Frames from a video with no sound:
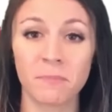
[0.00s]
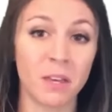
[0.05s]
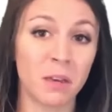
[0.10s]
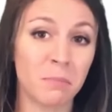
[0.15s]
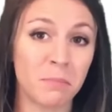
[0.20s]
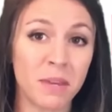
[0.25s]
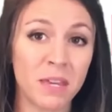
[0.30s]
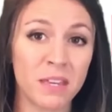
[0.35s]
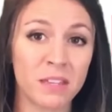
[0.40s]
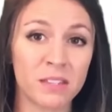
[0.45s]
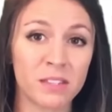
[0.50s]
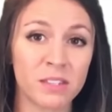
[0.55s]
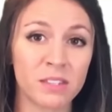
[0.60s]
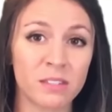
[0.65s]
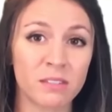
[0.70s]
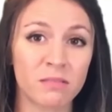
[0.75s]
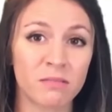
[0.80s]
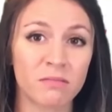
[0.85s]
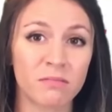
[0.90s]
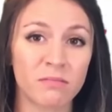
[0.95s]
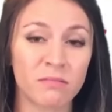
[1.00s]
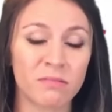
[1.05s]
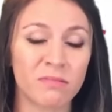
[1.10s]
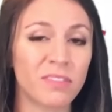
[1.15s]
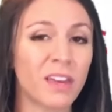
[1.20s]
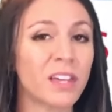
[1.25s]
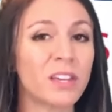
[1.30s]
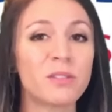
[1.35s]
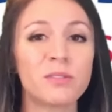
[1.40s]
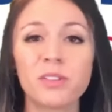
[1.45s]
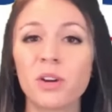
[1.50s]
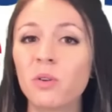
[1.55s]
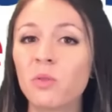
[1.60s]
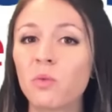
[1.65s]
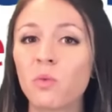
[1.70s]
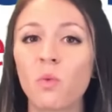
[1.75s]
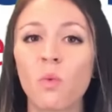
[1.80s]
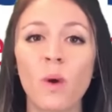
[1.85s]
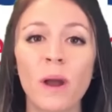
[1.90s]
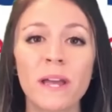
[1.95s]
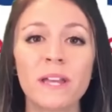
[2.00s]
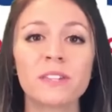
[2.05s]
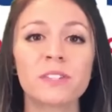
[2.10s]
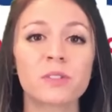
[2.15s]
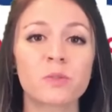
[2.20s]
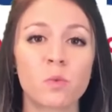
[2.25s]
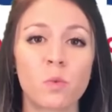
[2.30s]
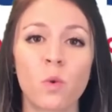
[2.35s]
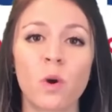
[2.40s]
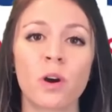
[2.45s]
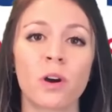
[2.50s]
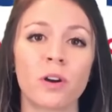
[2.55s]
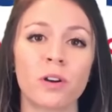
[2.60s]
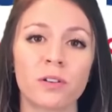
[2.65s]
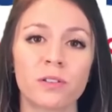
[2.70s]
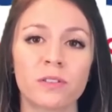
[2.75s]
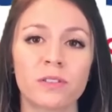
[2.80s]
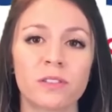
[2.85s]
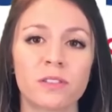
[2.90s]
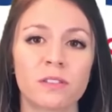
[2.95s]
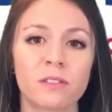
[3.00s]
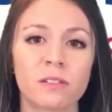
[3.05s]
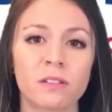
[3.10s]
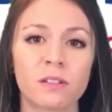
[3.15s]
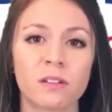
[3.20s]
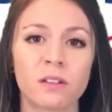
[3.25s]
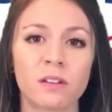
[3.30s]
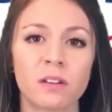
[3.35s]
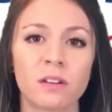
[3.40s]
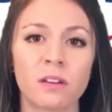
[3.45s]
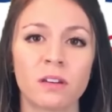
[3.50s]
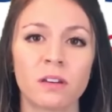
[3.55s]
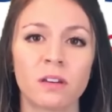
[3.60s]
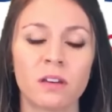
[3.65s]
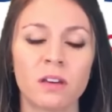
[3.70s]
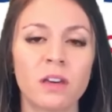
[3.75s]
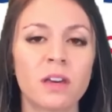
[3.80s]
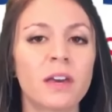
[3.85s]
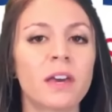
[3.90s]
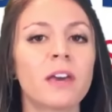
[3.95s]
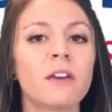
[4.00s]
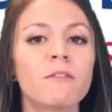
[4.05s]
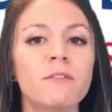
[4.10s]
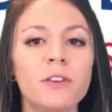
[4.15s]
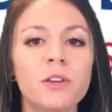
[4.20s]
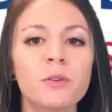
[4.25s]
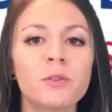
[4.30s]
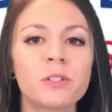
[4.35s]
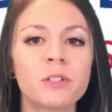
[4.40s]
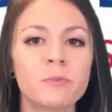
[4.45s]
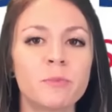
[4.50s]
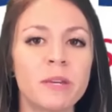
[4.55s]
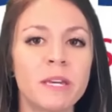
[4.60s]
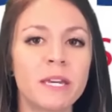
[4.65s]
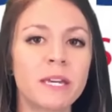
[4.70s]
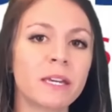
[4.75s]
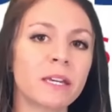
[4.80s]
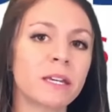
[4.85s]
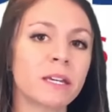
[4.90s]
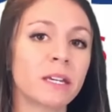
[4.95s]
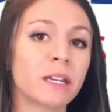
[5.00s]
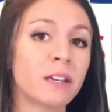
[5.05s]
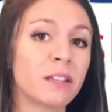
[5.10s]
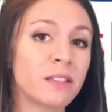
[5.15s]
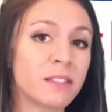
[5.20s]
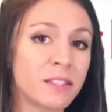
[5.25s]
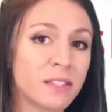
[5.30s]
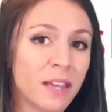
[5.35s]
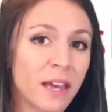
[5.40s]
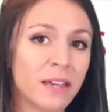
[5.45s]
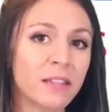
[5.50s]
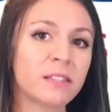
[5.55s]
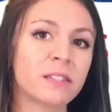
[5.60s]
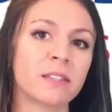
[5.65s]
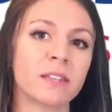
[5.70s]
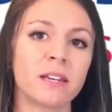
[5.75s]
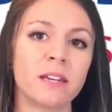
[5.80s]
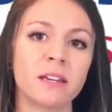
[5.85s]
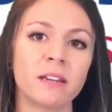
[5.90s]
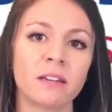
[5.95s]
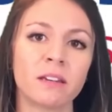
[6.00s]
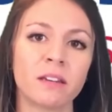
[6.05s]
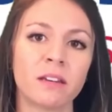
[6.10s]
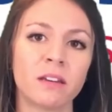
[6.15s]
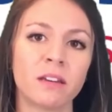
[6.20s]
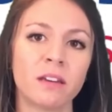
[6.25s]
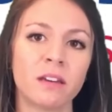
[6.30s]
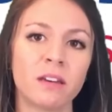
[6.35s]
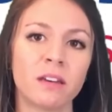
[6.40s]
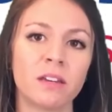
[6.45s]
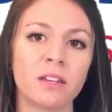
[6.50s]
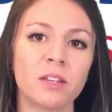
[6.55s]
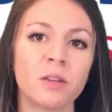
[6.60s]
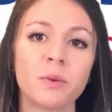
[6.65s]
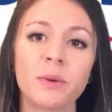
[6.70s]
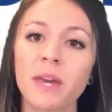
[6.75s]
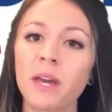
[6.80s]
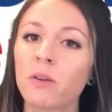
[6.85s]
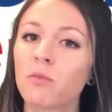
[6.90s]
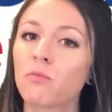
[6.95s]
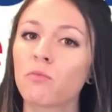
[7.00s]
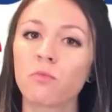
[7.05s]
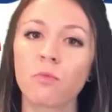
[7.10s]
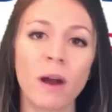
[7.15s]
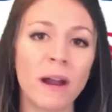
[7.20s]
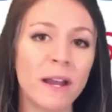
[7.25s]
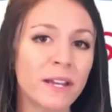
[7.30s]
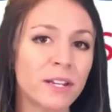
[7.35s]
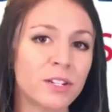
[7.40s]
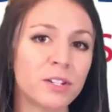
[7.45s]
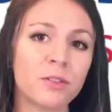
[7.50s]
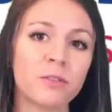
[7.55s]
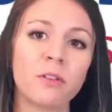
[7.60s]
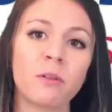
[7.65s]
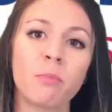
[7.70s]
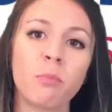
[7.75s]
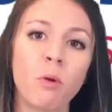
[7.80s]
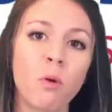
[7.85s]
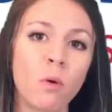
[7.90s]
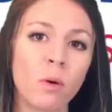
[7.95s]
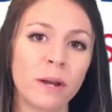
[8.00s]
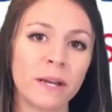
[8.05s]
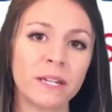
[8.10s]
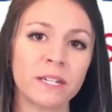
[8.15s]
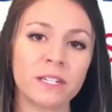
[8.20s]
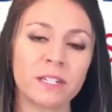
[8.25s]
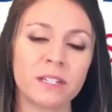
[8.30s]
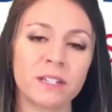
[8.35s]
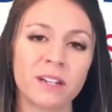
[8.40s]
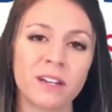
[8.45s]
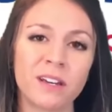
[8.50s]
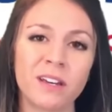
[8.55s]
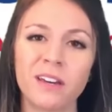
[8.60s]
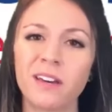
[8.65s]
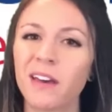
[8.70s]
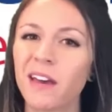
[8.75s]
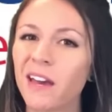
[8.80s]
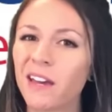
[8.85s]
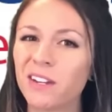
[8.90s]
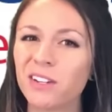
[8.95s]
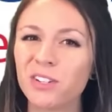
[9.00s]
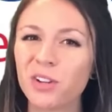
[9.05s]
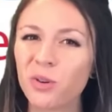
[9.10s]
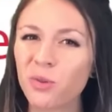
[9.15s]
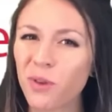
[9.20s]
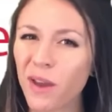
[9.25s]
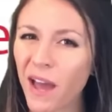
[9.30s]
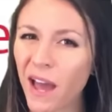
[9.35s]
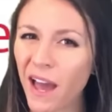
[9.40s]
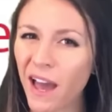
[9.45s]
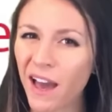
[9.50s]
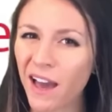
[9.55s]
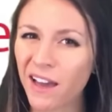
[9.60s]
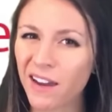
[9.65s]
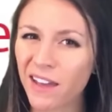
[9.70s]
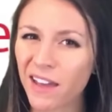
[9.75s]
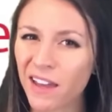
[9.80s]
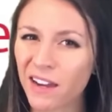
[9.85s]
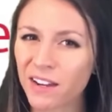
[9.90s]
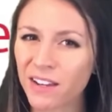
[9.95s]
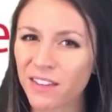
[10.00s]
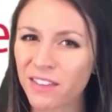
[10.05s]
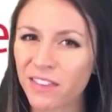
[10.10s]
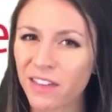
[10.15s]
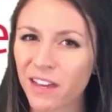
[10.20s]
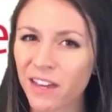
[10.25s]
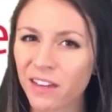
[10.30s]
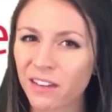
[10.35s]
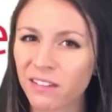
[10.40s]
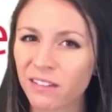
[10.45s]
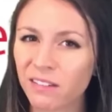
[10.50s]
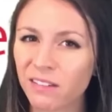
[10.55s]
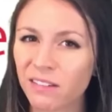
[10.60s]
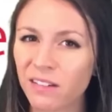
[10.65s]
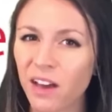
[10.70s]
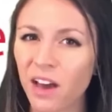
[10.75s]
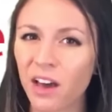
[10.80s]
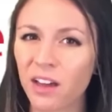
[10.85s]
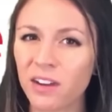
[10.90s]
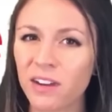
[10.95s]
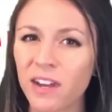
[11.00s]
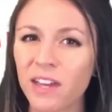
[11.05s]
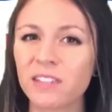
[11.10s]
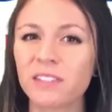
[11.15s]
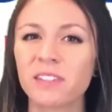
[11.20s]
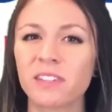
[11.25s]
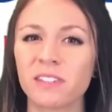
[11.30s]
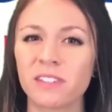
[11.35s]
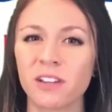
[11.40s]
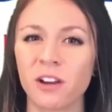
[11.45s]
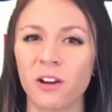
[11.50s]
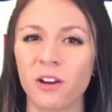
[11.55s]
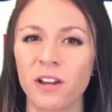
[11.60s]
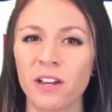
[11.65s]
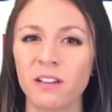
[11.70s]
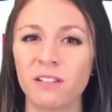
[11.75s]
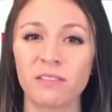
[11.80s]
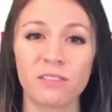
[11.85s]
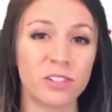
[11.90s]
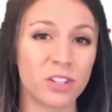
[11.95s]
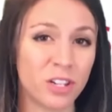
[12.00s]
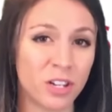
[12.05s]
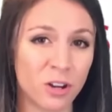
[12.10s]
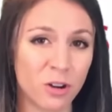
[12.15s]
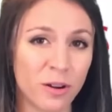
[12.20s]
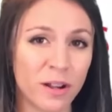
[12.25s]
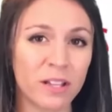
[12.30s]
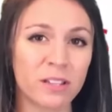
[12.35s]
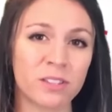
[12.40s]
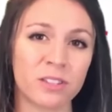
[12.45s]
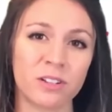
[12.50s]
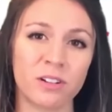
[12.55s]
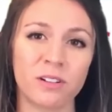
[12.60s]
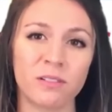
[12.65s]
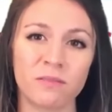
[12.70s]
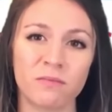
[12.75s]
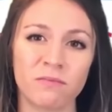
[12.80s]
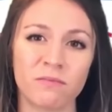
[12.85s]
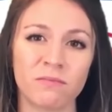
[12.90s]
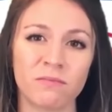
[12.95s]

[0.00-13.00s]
It means that you don't waste words. If you speak concisely, you get right to the point and don't add anything unnecessary to your answer.